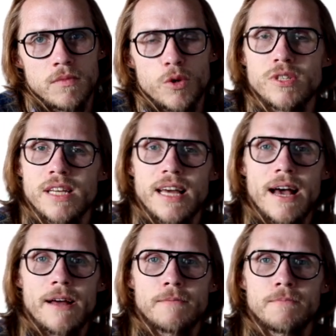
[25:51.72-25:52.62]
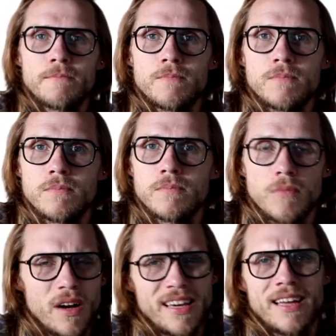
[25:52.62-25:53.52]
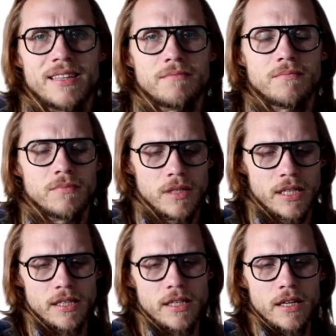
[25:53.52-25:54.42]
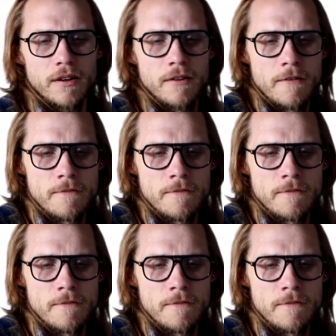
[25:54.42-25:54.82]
Who said that? I can't tell you.